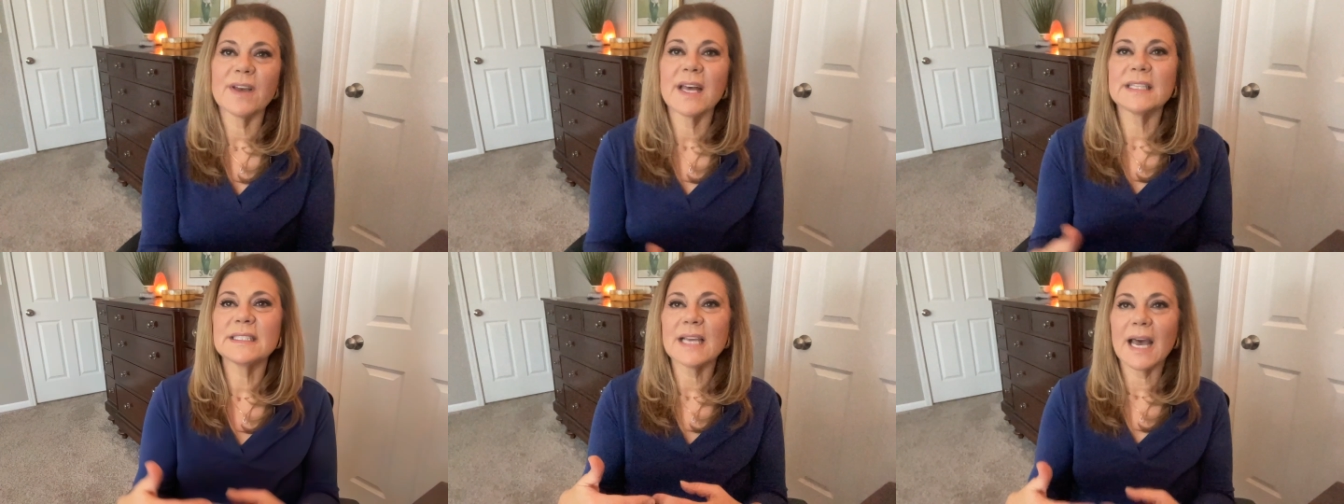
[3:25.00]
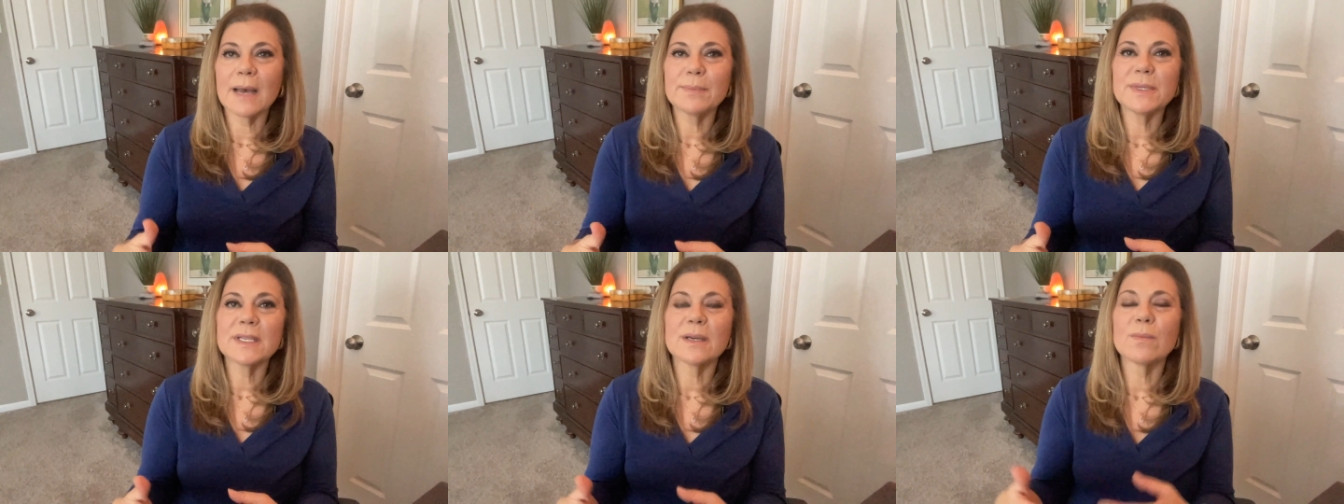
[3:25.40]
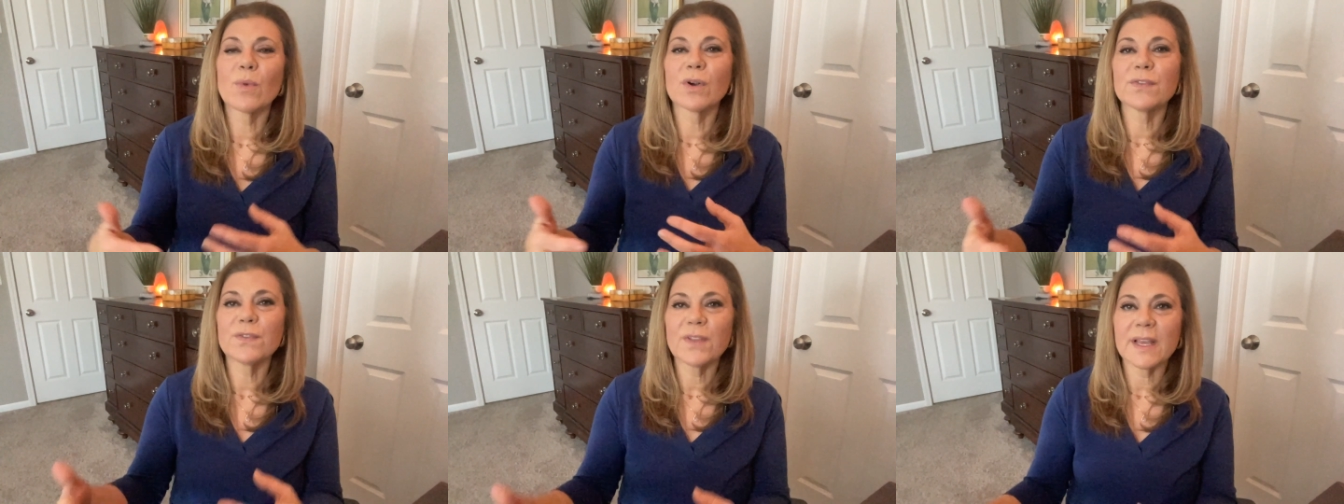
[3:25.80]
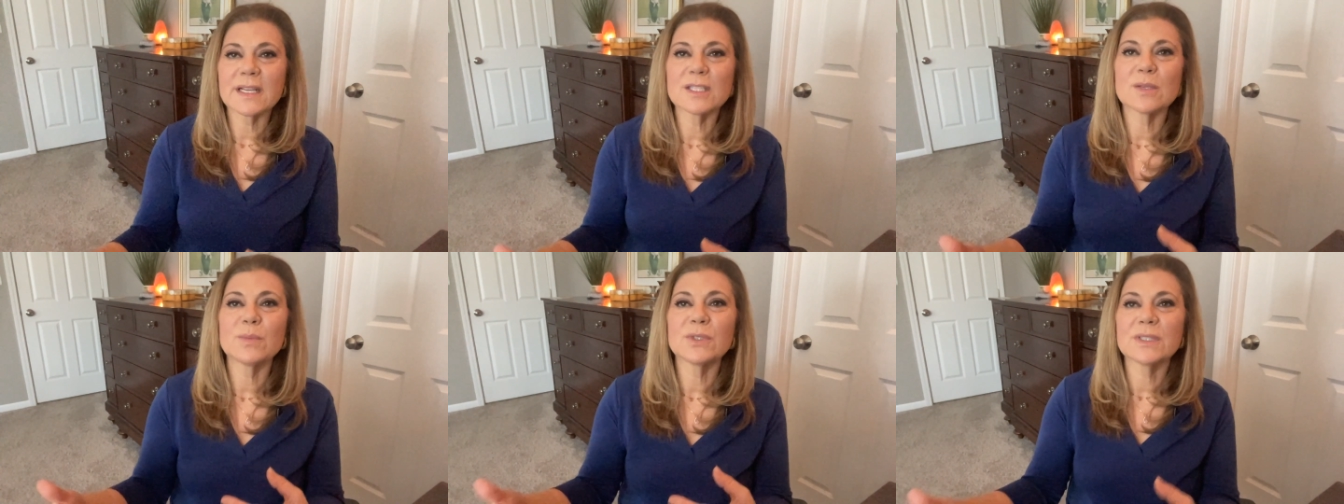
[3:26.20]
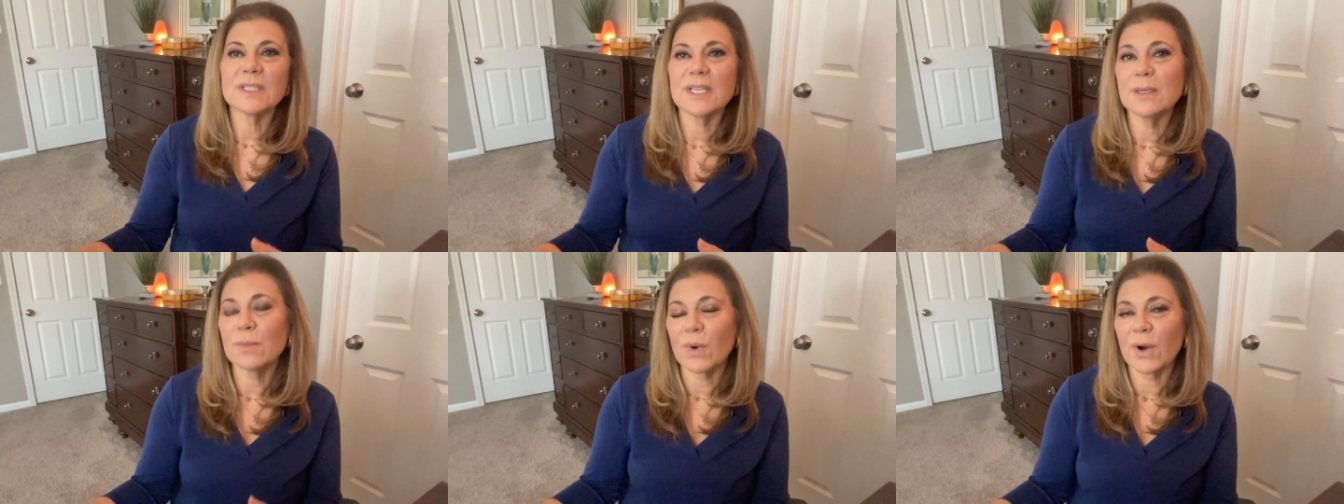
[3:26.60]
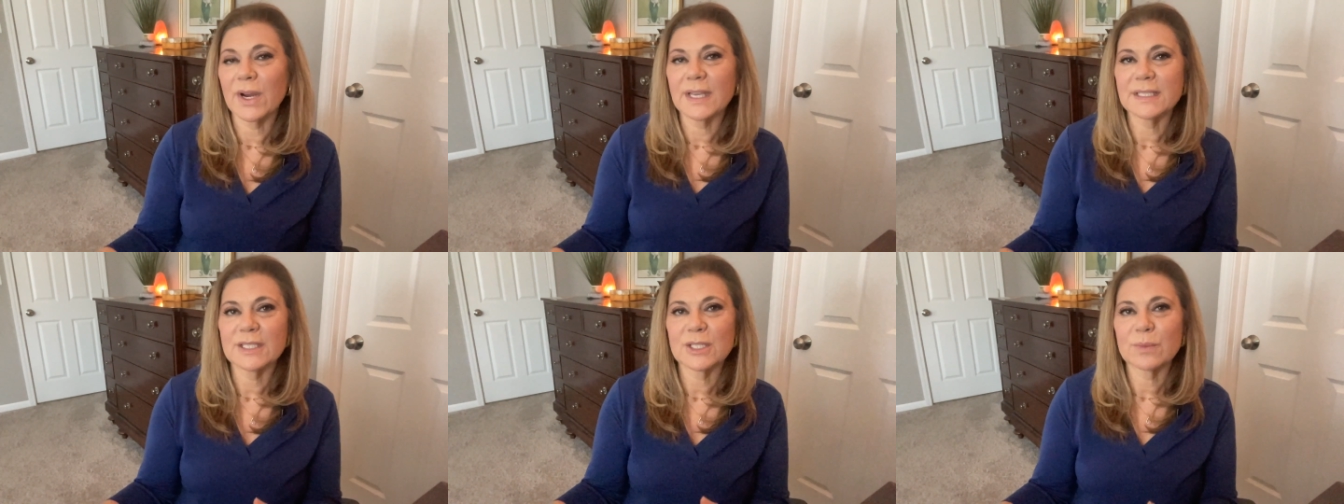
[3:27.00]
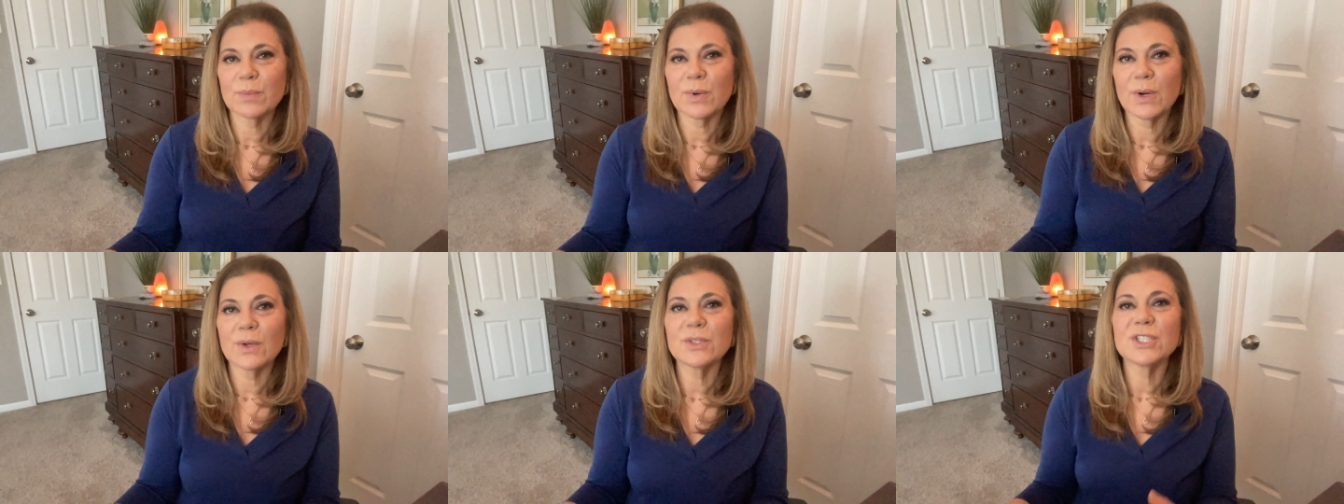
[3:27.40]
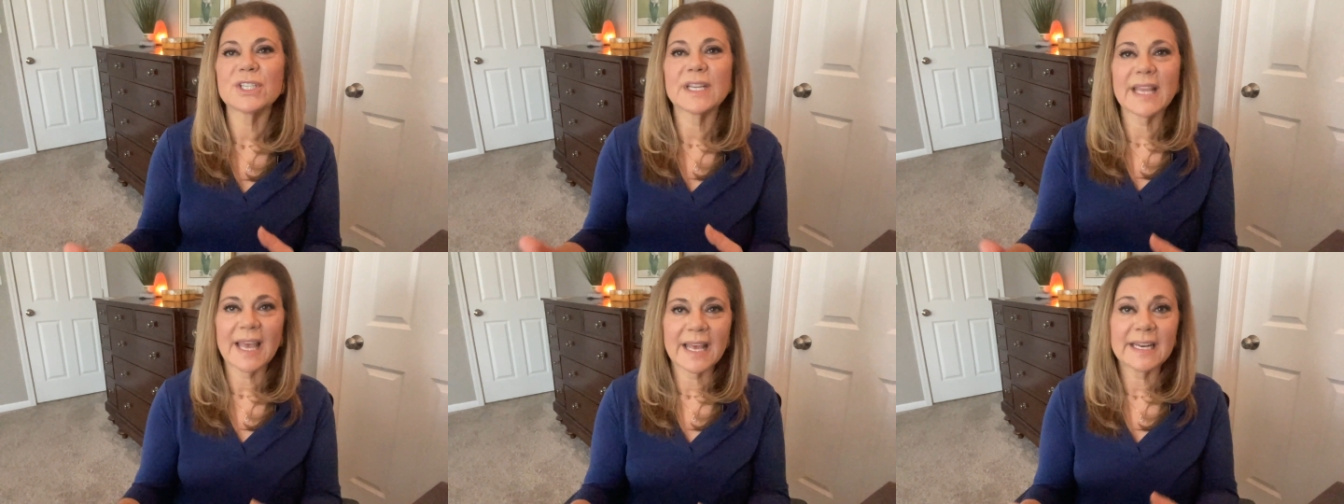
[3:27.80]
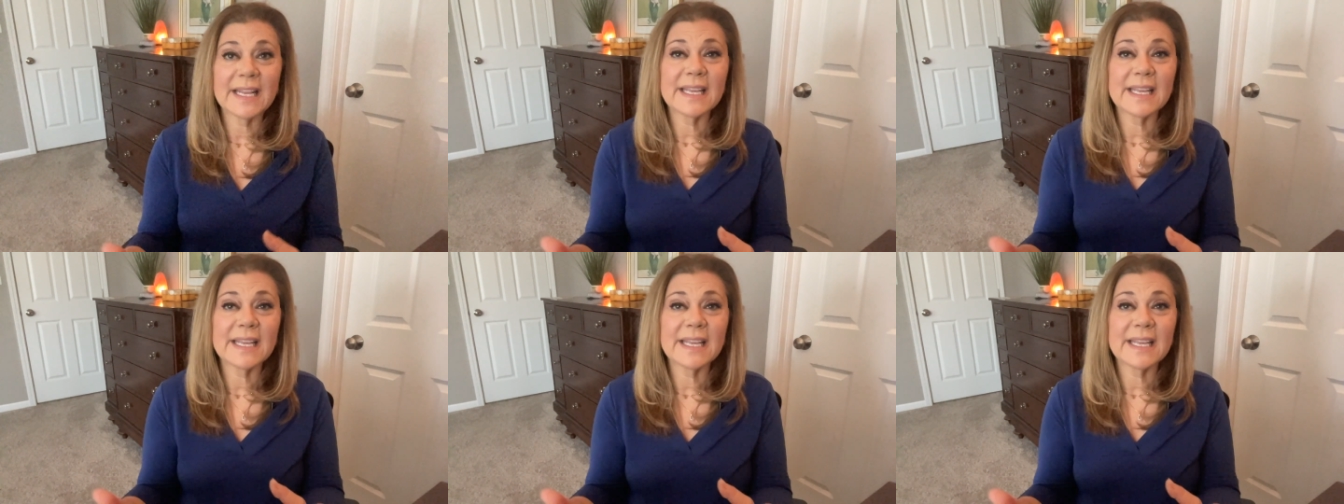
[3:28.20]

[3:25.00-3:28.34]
Adopting a more flexible, team-oriented approach can